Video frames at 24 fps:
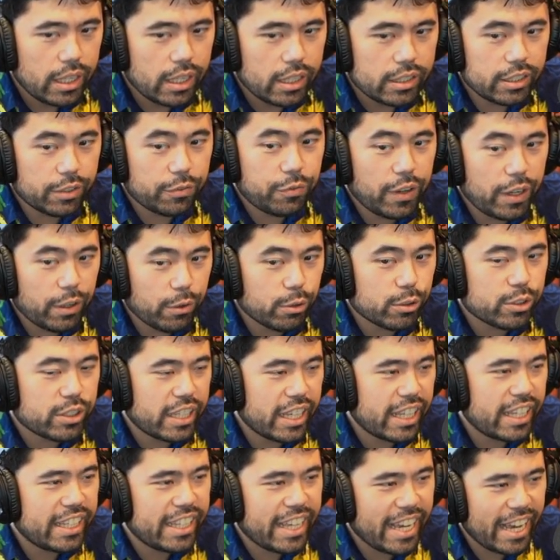Did Federer say
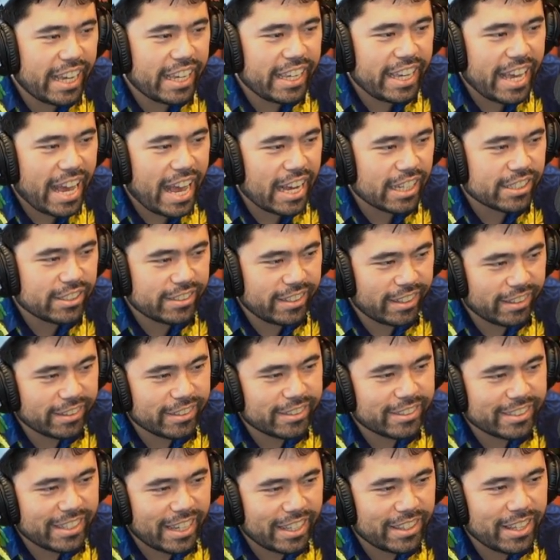that? Yeah, he accidentally
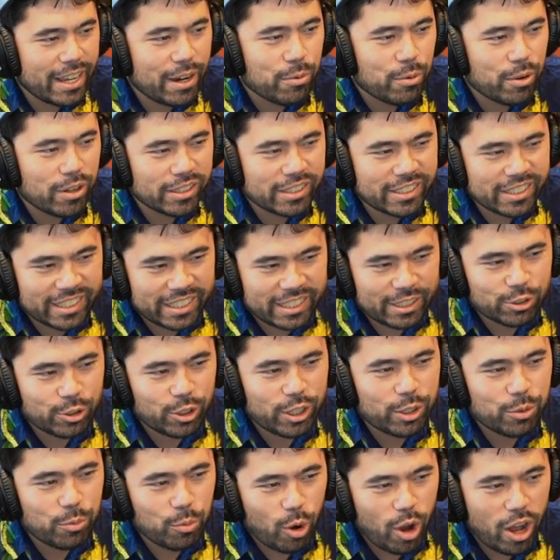said that once and then he tried
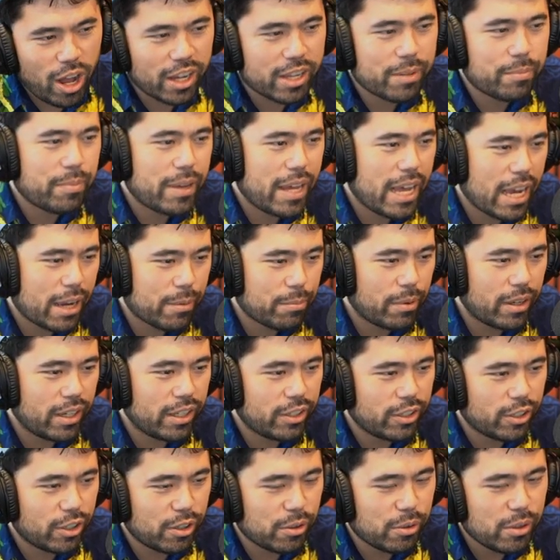to walk it back, but you
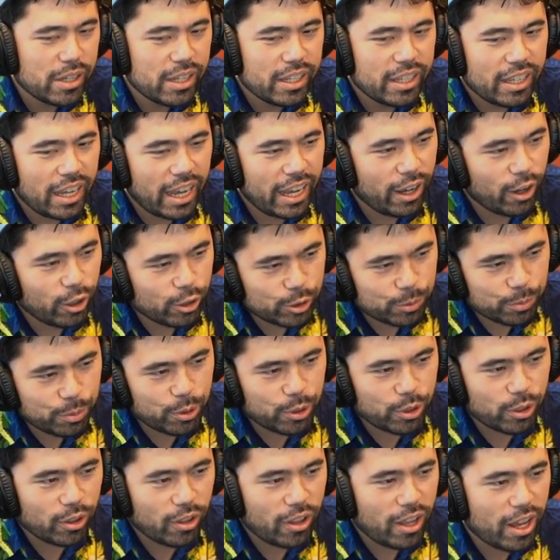know, I also put
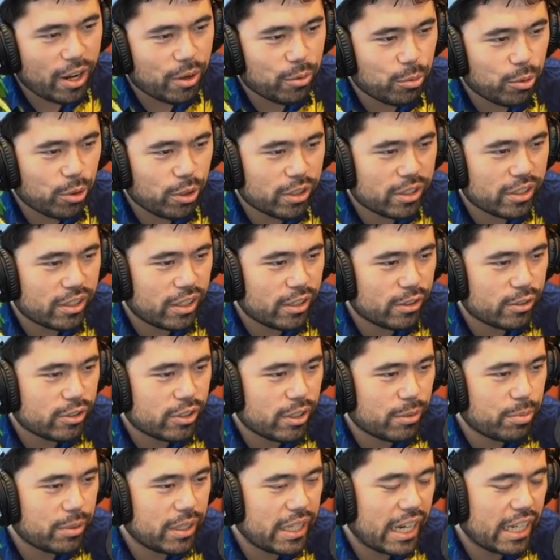in a lot of work and other
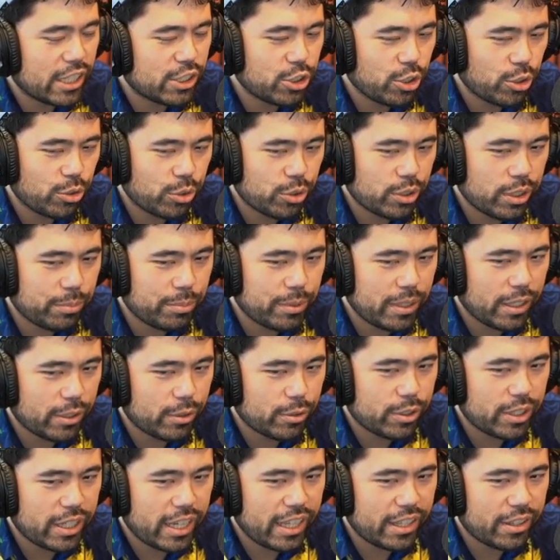stuff. But yeah, I showed the clip the other
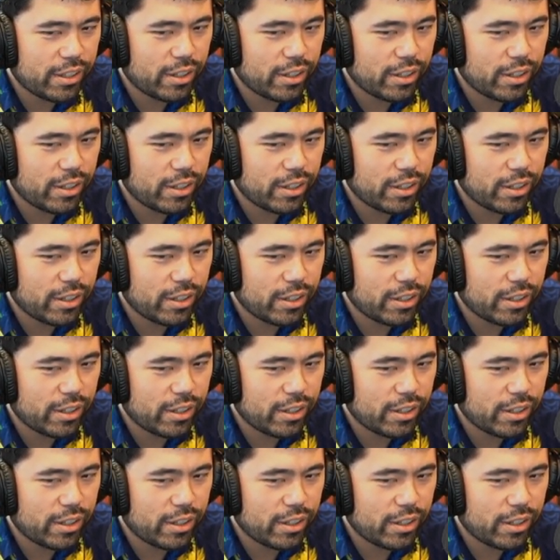day.